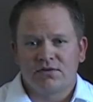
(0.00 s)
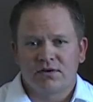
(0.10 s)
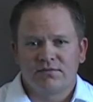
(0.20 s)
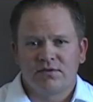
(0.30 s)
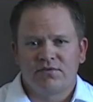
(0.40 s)

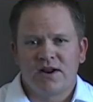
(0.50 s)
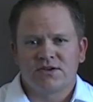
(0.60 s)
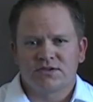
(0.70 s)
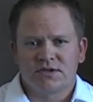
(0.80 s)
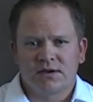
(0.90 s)
of the
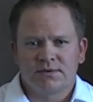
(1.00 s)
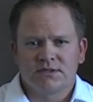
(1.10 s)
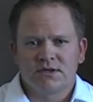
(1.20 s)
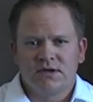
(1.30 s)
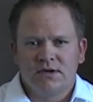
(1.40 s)
financial
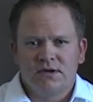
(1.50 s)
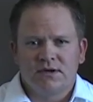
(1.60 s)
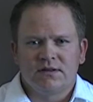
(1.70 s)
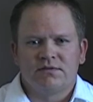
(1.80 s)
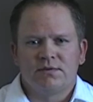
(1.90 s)
statements.
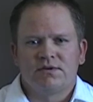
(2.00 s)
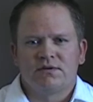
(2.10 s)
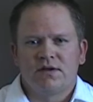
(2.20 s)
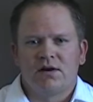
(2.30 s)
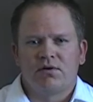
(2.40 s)
This means
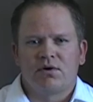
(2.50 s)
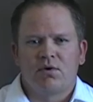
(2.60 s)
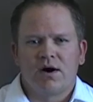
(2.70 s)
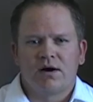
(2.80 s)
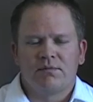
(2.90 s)
that they are
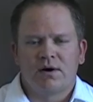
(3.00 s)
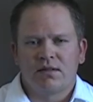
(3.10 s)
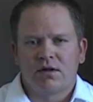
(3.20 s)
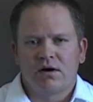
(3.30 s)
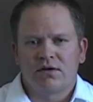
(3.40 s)
required by
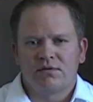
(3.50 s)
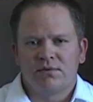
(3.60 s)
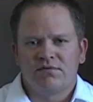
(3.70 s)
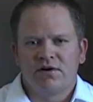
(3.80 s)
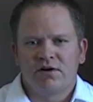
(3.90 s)
law to
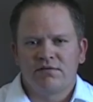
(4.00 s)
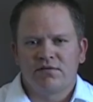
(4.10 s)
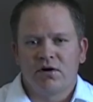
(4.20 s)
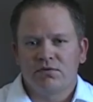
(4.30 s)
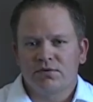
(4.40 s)
be very
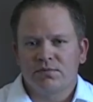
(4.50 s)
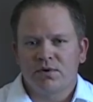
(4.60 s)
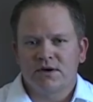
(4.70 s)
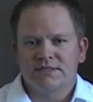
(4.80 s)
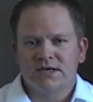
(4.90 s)
involved with the
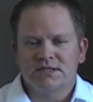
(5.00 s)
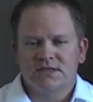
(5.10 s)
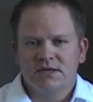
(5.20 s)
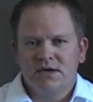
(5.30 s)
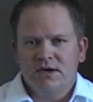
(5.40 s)
process.
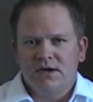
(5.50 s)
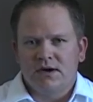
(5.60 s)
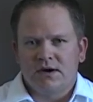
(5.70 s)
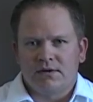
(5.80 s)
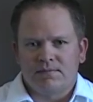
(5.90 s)

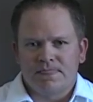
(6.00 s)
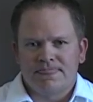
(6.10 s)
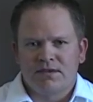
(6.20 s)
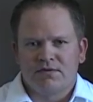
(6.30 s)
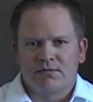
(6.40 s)

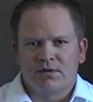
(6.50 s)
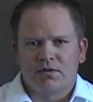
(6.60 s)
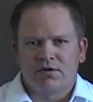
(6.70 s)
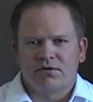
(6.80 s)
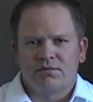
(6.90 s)
Some of the
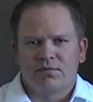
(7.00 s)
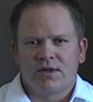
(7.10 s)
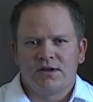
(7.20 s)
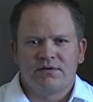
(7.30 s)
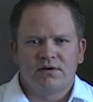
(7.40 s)
large
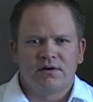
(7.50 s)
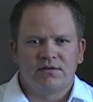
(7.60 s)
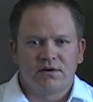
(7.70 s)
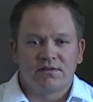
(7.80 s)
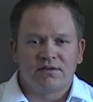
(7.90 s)
complaints here is
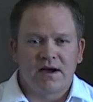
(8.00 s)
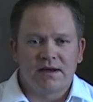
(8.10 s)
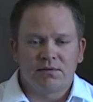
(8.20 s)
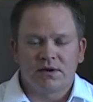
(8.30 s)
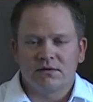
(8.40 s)
that it's
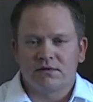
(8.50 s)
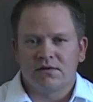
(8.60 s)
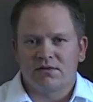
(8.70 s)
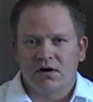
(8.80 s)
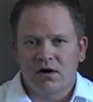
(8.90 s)
timely, that
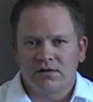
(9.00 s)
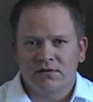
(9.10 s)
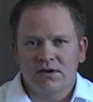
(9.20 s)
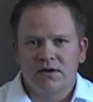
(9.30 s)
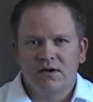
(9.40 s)
it's
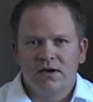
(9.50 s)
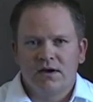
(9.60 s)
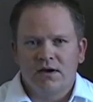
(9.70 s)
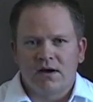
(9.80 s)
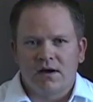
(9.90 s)
costly,
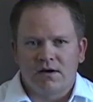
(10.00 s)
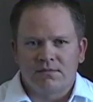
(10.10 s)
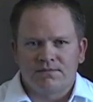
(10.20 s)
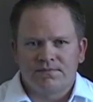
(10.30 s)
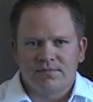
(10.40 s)

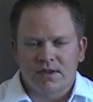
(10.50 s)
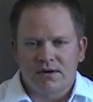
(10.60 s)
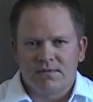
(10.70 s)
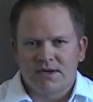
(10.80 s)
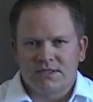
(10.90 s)
and
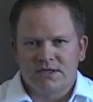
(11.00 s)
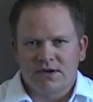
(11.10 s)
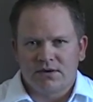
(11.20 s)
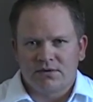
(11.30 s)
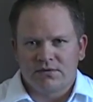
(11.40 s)
it makes
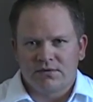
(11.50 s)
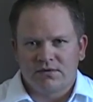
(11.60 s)
CEOs and